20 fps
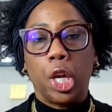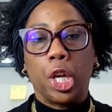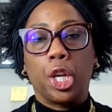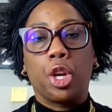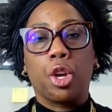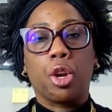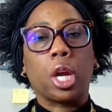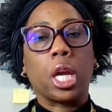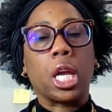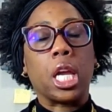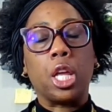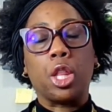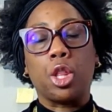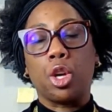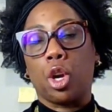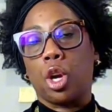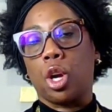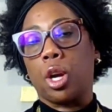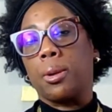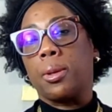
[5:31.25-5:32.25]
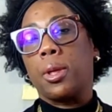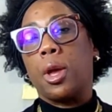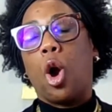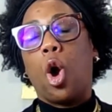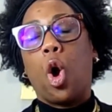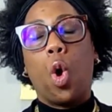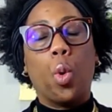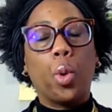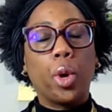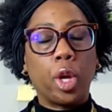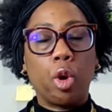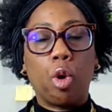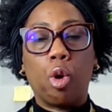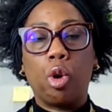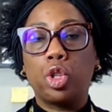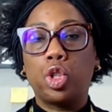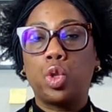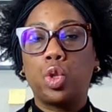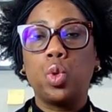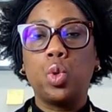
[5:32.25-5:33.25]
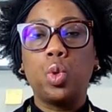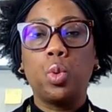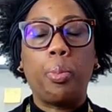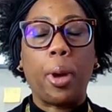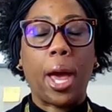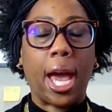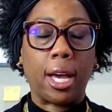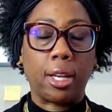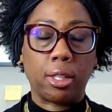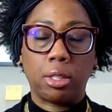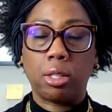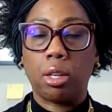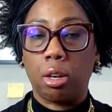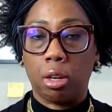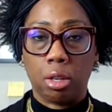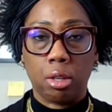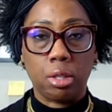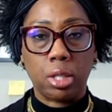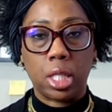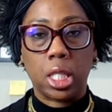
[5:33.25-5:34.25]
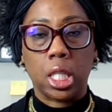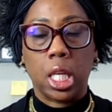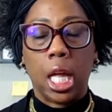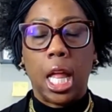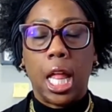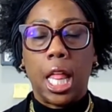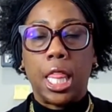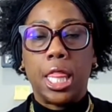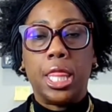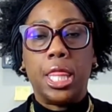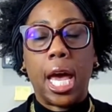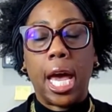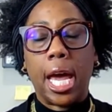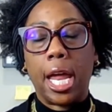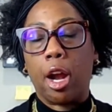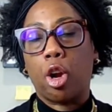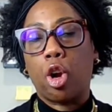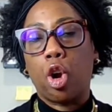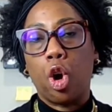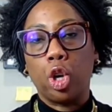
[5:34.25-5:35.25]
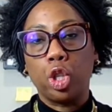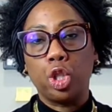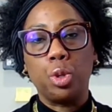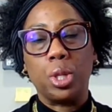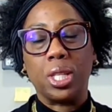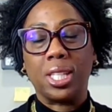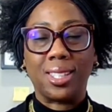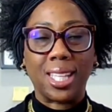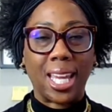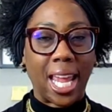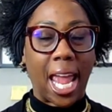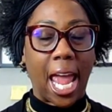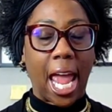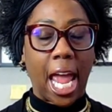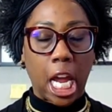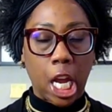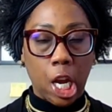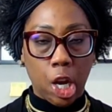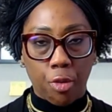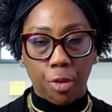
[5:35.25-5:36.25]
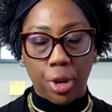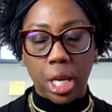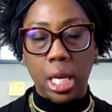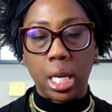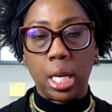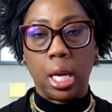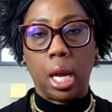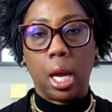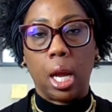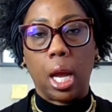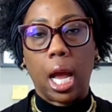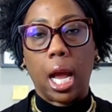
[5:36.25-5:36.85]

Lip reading: You're either holding on to past hurts that are causing you to stay angry